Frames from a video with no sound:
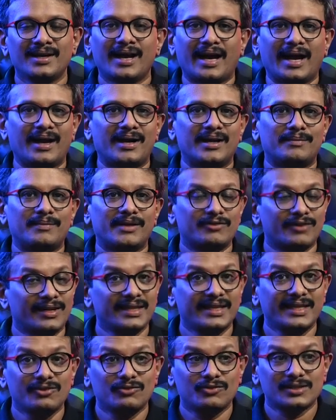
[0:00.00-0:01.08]
But one
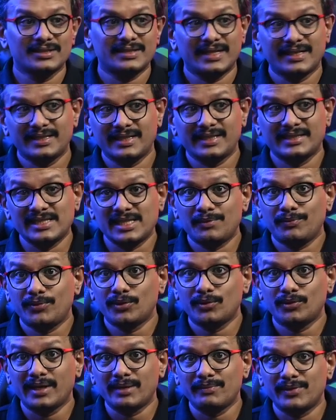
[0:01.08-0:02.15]
thing was the
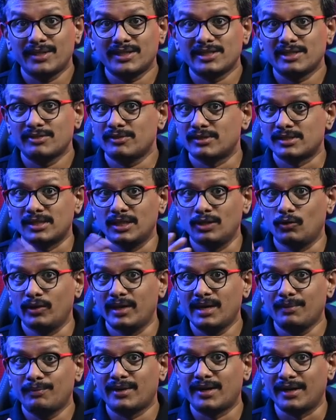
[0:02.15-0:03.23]
CPU temperatures were still
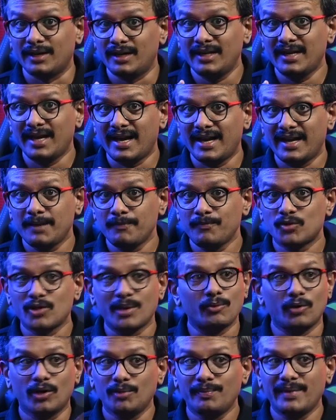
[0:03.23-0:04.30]
going up really high, so
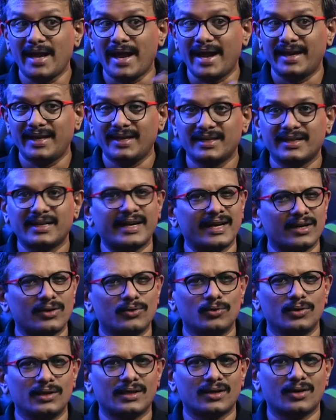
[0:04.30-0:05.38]
I'm going to be adding an air
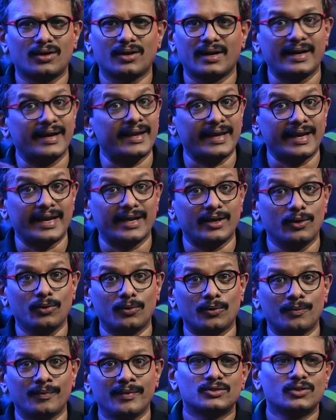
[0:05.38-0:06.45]
cooler or an
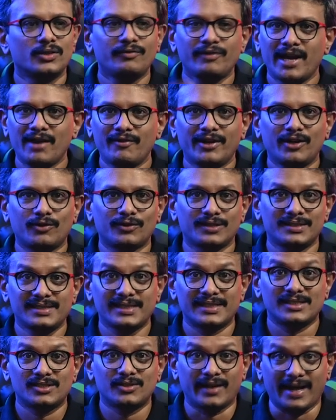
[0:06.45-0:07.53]
EIO. So if you have any
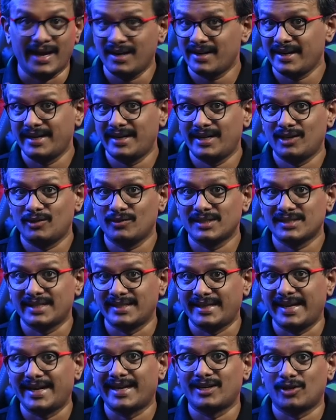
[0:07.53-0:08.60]
questions, you can write into us
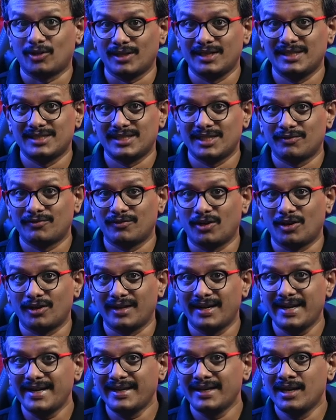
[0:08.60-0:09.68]
at
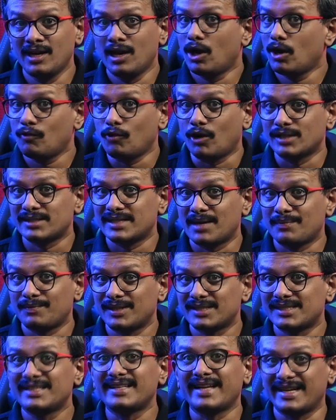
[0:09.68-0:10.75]
tech@talkingstuff.net or WhatsApp
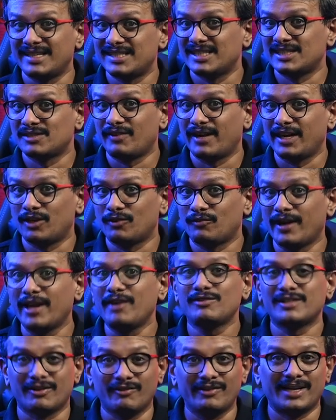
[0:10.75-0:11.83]
us at
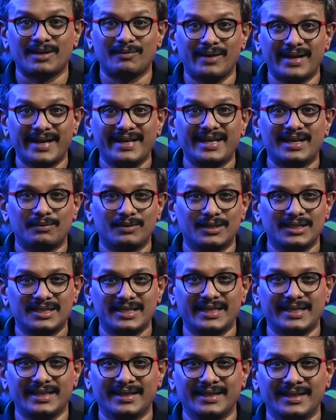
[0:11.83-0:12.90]
96525
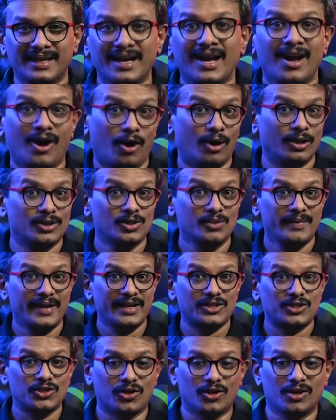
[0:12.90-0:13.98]
78833. Also
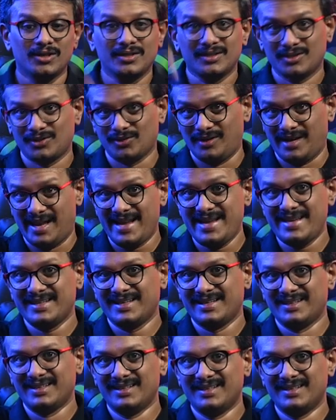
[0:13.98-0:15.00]
make sure to like,